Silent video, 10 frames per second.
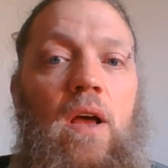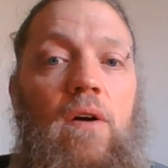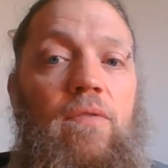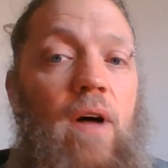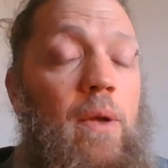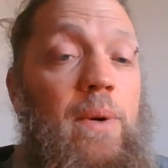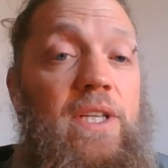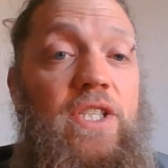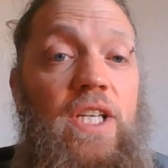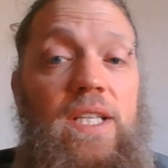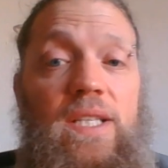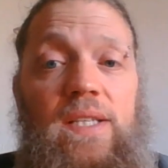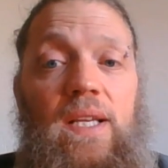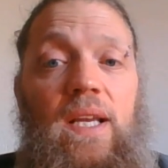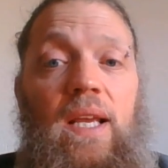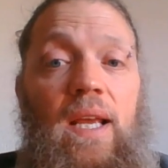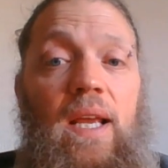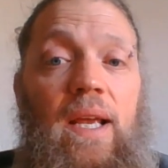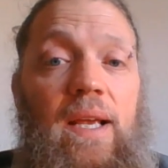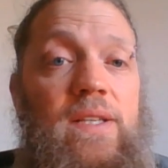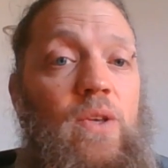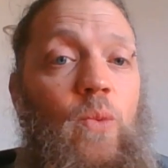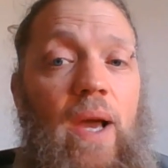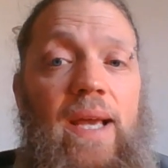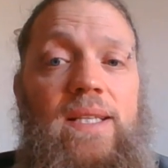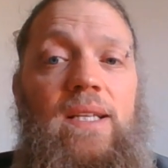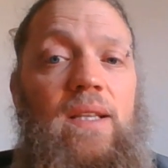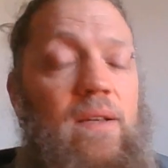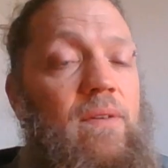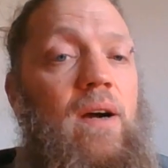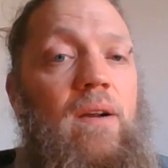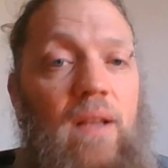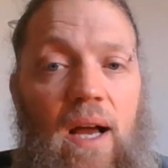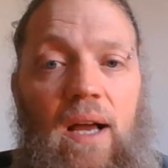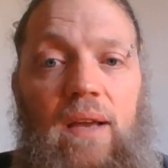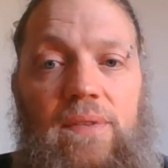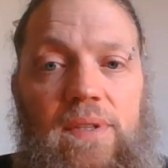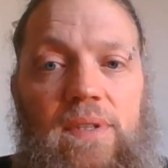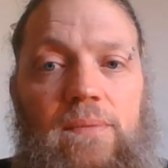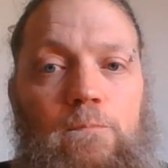Following Jesus is the way to live our lives.